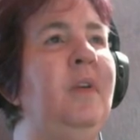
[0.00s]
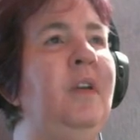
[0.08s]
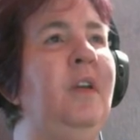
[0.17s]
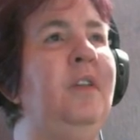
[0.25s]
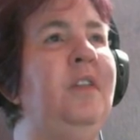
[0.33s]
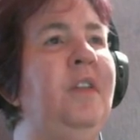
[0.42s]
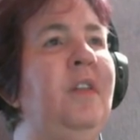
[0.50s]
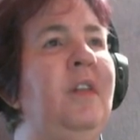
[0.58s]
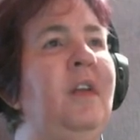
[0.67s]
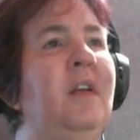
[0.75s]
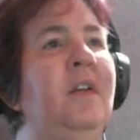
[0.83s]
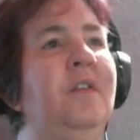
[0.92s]
you see that the
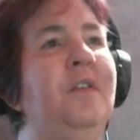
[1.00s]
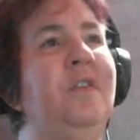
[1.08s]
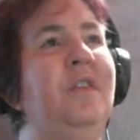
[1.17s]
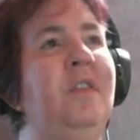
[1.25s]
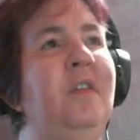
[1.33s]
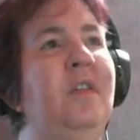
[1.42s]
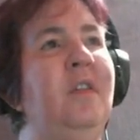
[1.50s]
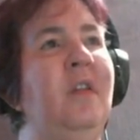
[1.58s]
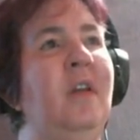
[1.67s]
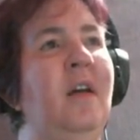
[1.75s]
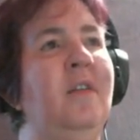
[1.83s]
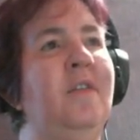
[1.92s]
yellows
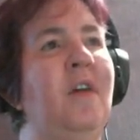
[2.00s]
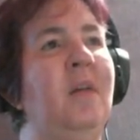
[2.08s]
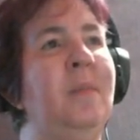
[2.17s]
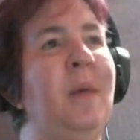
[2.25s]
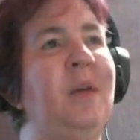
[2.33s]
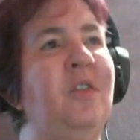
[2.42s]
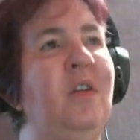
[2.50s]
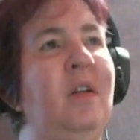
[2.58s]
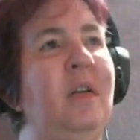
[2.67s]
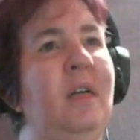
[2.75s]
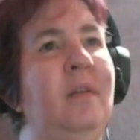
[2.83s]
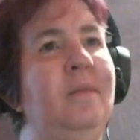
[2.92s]
have
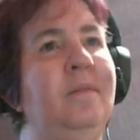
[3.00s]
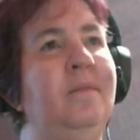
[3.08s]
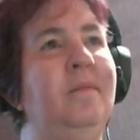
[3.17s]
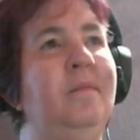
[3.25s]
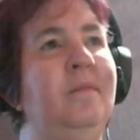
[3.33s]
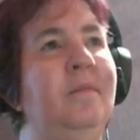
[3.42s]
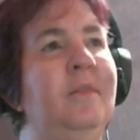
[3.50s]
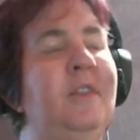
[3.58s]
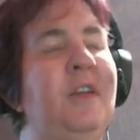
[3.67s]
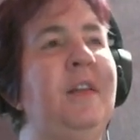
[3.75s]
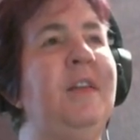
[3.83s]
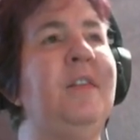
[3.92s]
automatically
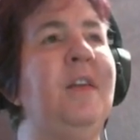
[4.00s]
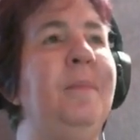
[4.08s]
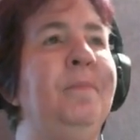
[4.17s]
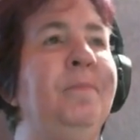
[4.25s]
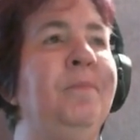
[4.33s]
stayed the same.